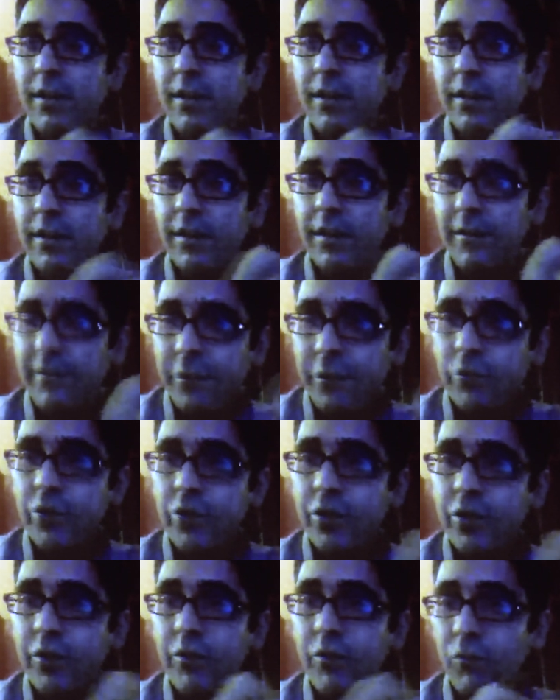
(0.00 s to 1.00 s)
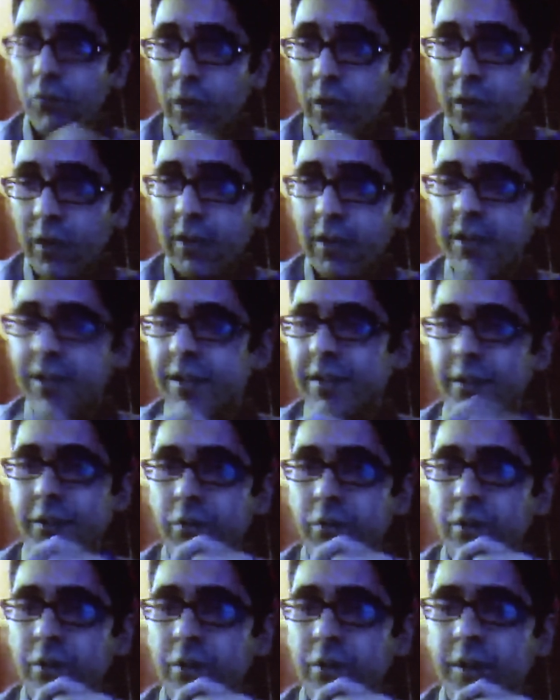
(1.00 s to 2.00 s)
the future will continue
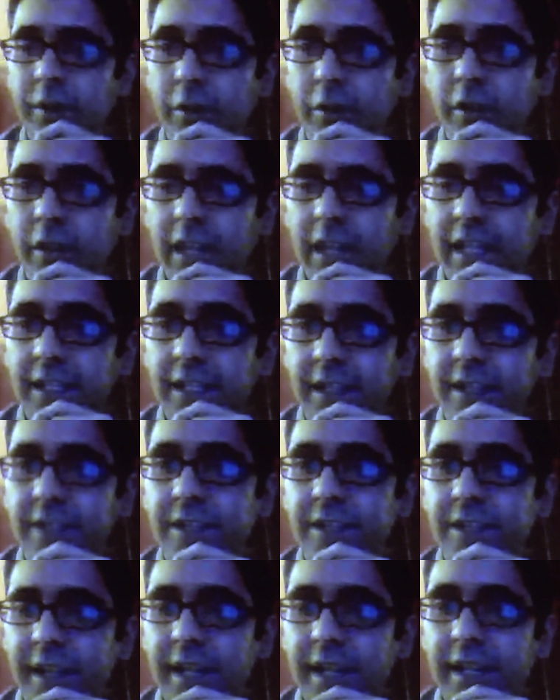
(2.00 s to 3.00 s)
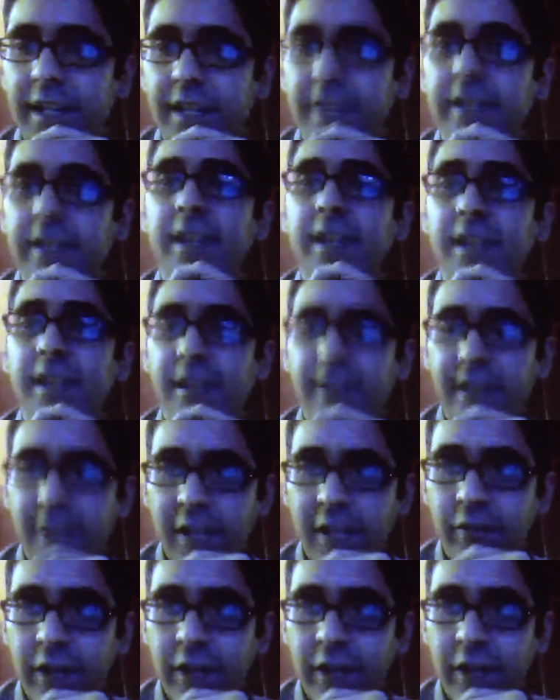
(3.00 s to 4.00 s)
to look like it does today. Thank
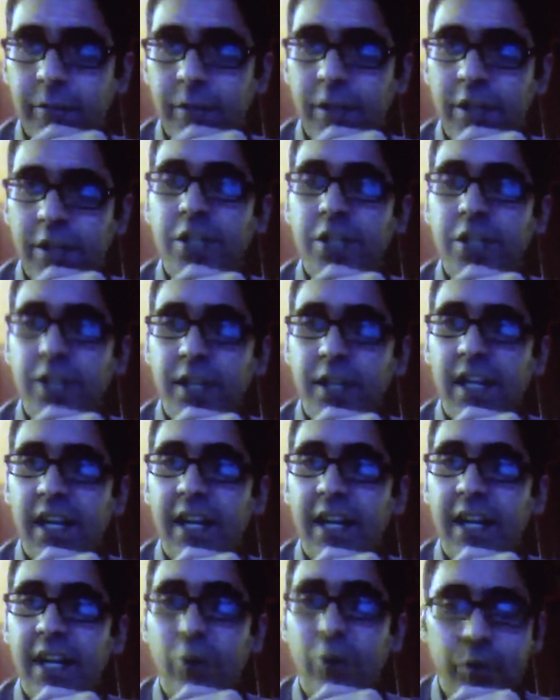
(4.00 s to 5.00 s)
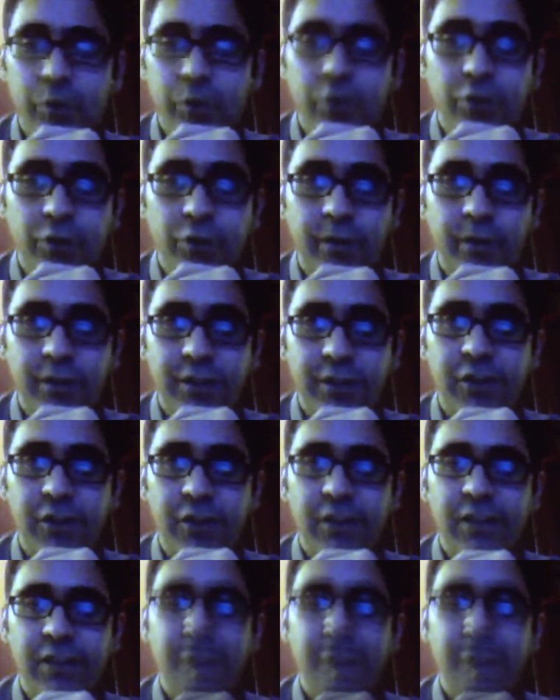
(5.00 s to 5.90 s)
you very much. Uh, I hope you enjoyed my talk.